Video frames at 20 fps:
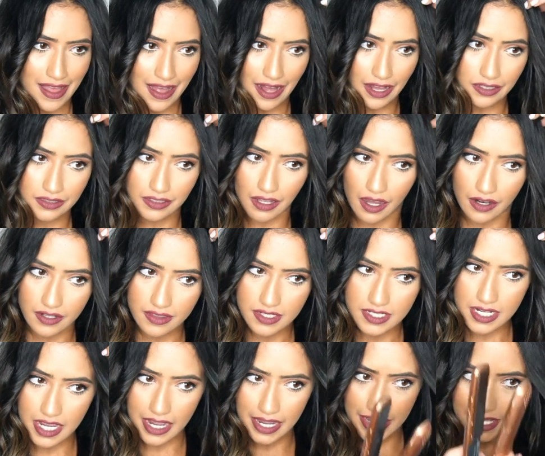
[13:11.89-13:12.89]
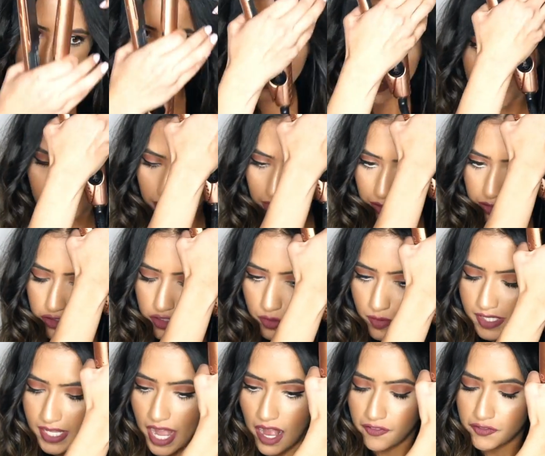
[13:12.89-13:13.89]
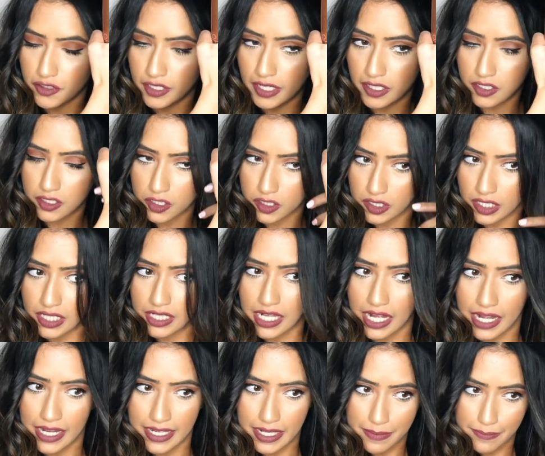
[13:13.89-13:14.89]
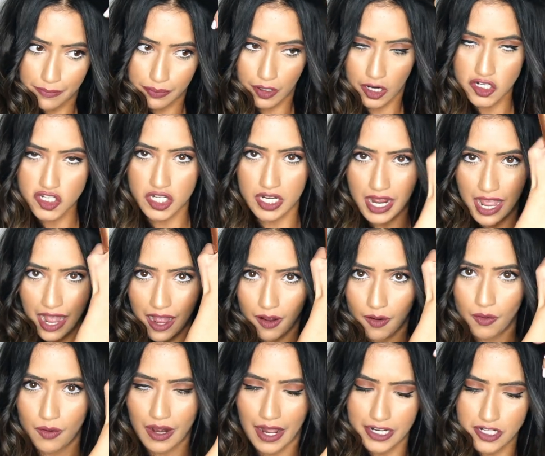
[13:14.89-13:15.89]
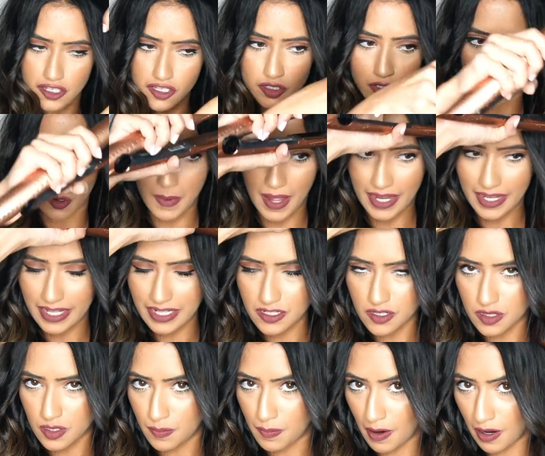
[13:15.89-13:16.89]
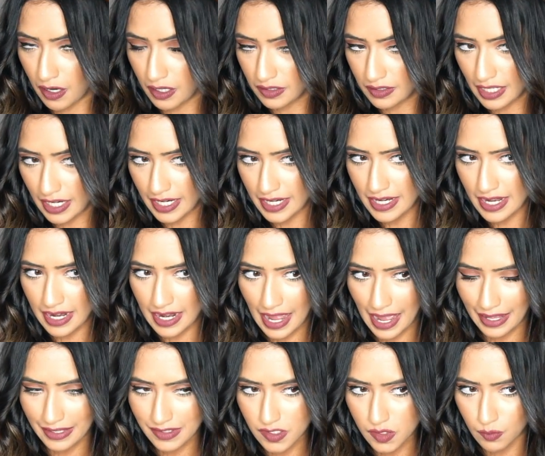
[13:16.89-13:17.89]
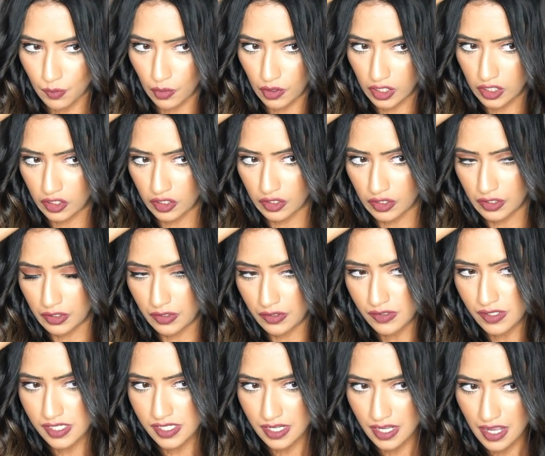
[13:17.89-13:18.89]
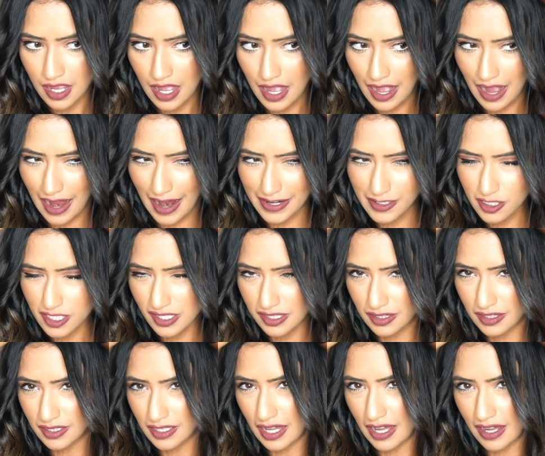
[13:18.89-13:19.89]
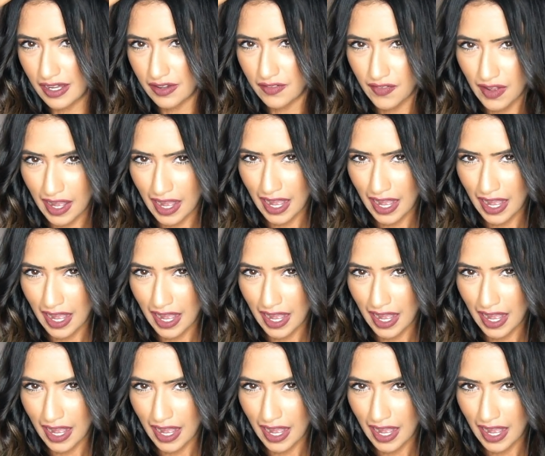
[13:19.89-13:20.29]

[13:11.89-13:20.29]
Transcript: A lot of the times what I'll do is after I curl a client and brush it out, I just go back into the part line and add some more curls. I just love